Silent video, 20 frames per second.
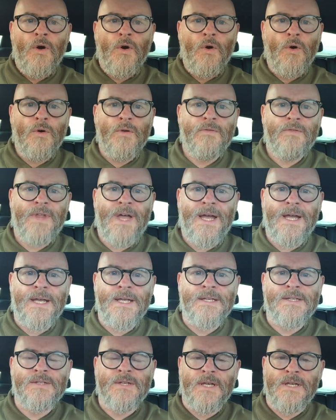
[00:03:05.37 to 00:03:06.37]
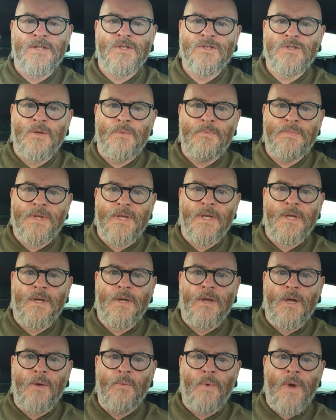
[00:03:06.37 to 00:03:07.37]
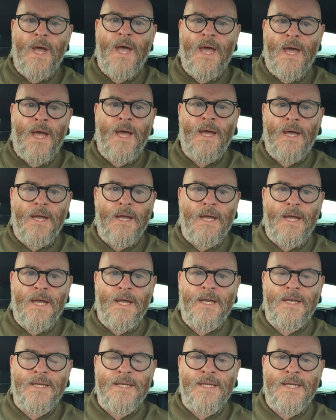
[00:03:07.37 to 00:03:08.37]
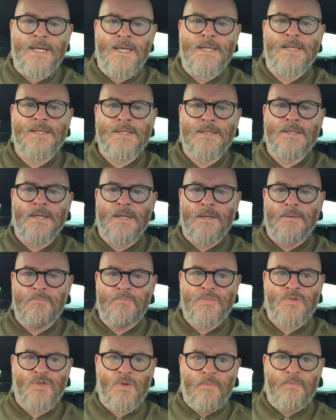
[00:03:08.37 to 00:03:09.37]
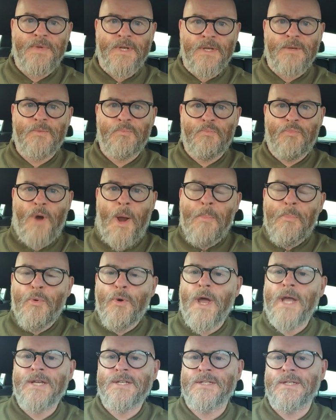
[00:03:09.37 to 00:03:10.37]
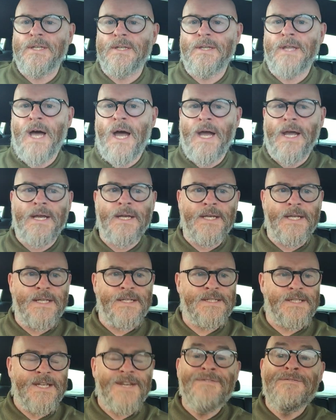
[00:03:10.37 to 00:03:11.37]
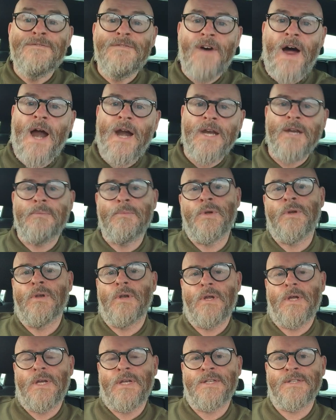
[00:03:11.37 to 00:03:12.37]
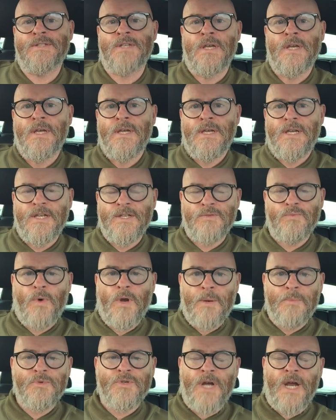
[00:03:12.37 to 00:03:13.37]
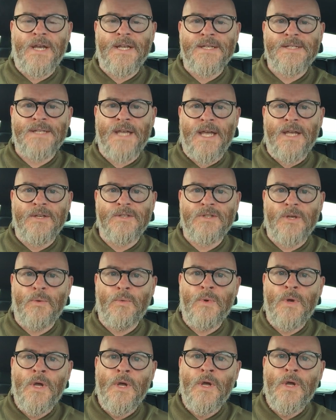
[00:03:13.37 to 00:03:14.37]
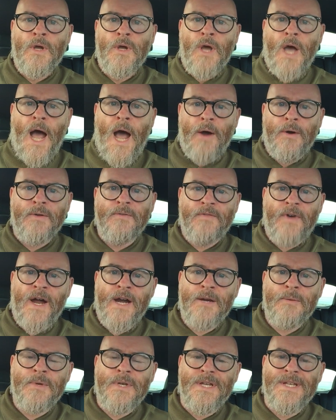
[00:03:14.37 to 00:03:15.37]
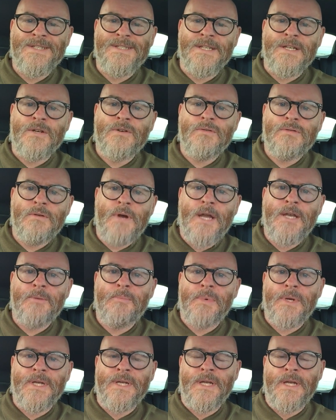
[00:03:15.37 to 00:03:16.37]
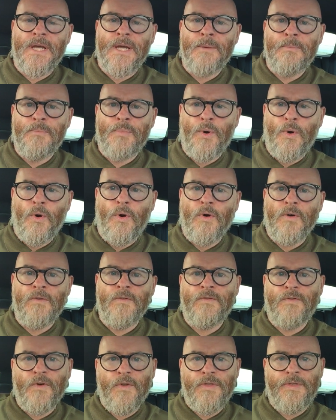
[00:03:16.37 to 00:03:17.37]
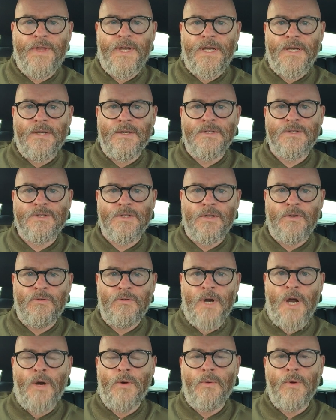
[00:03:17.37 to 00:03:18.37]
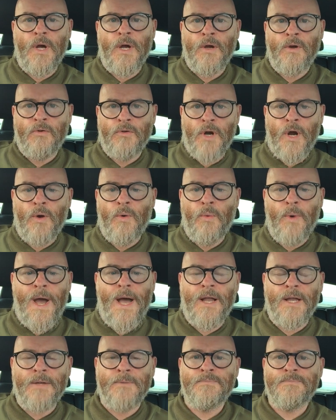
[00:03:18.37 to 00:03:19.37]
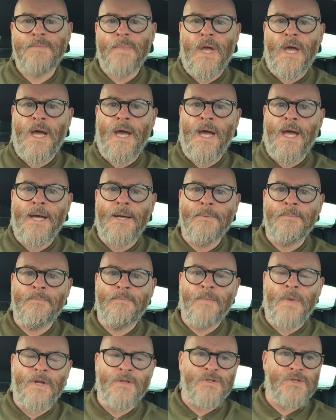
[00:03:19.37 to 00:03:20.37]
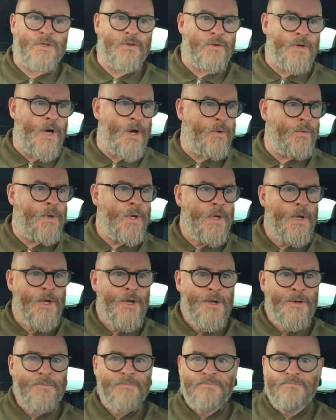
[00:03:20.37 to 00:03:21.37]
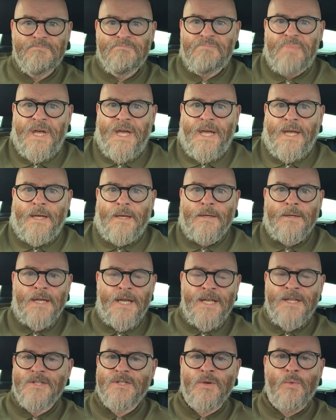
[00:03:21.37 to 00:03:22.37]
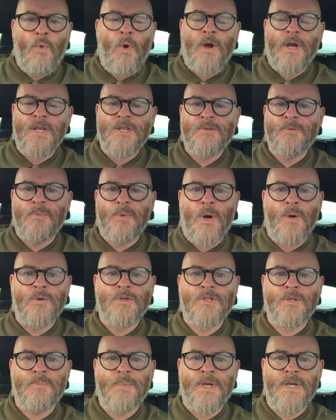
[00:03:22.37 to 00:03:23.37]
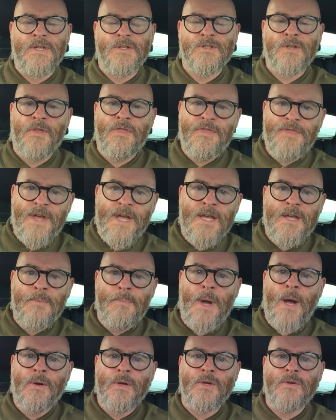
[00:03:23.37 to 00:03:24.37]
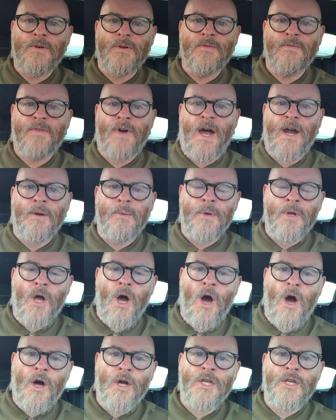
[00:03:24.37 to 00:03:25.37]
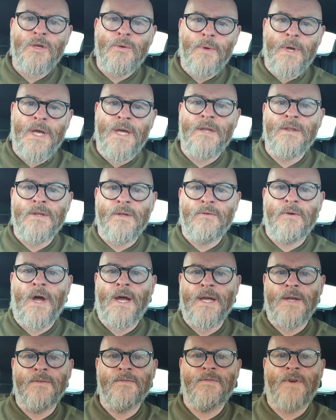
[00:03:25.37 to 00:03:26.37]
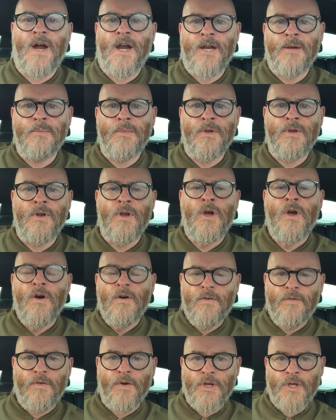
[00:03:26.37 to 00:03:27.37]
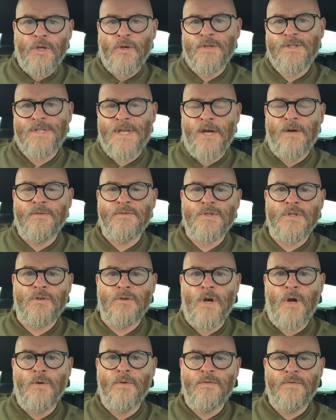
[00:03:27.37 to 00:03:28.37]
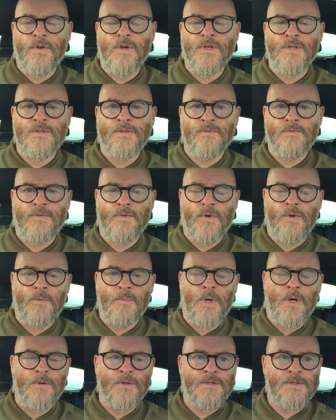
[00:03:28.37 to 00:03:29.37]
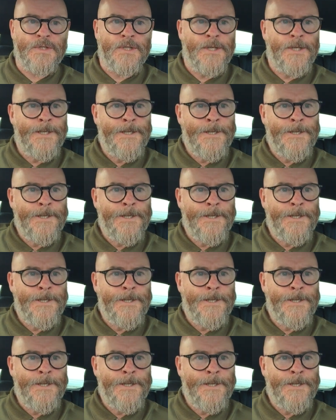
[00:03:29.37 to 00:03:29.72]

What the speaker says: All of that is something where it needs something preparation in that. It needs an environment is what I'm trying to say. So our environment is incredibly important for things to grow and grow well, and to grow big and into what it's supposed to be. So think about your environment. Are you in the right environment for yourself to grow first and foremost?